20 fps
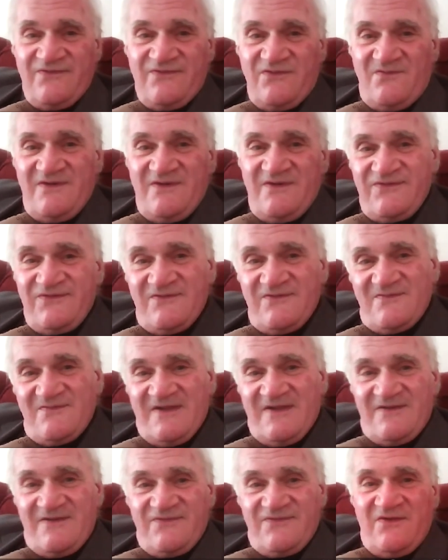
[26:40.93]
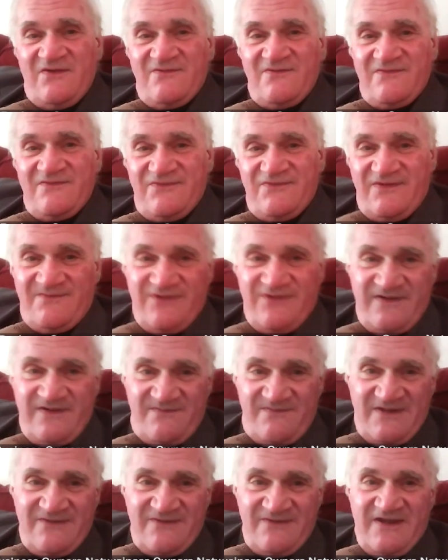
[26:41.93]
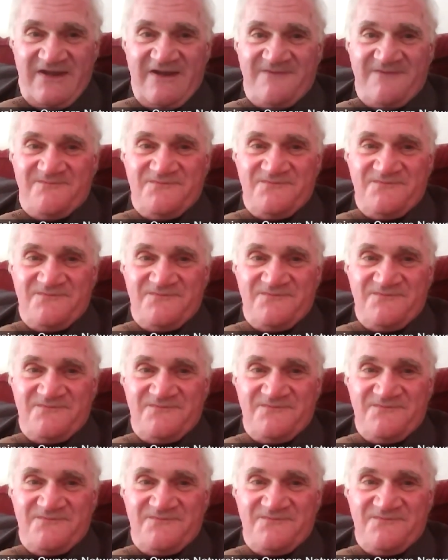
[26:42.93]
So why don't you let us know something about that?